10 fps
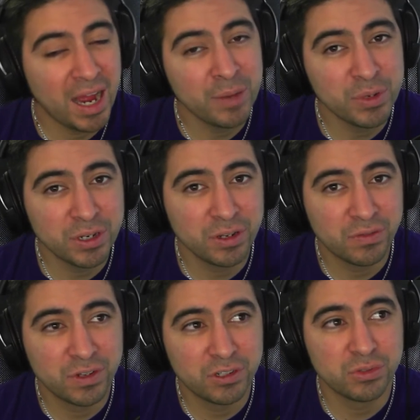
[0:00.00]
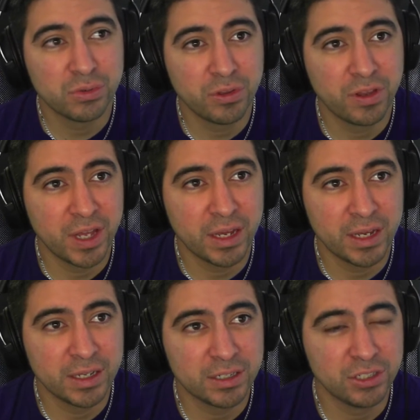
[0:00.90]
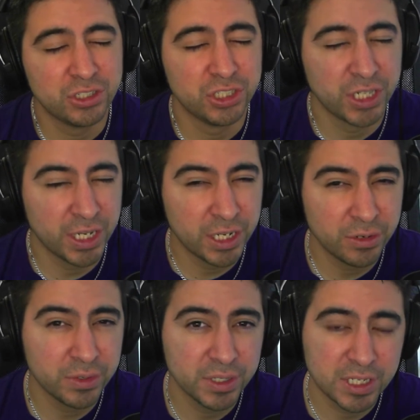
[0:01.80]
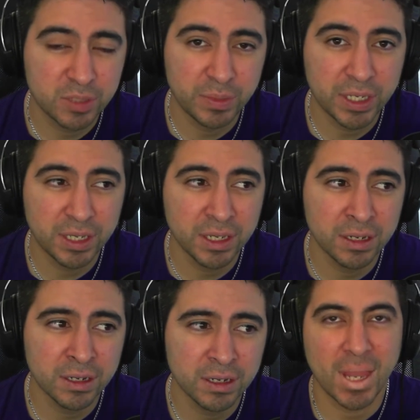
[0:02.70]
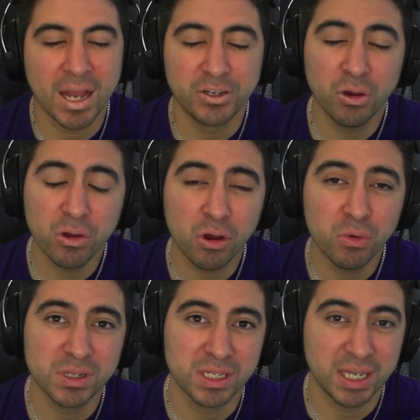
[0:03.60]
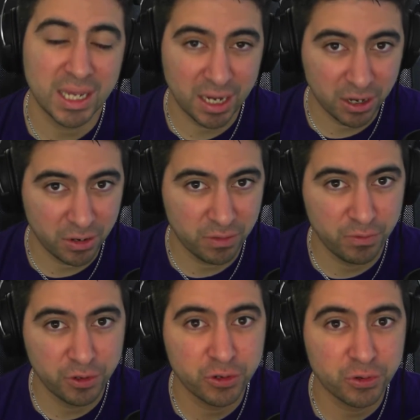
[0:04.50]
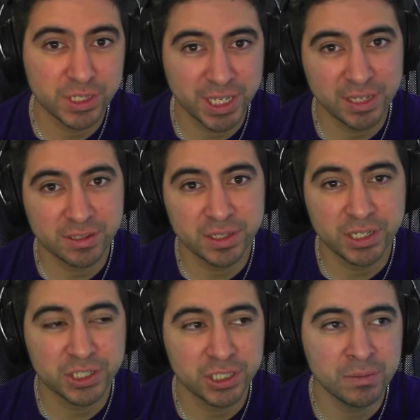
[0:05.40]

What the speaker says: an individual that, generally speaking, I don't always care for noise cancellation,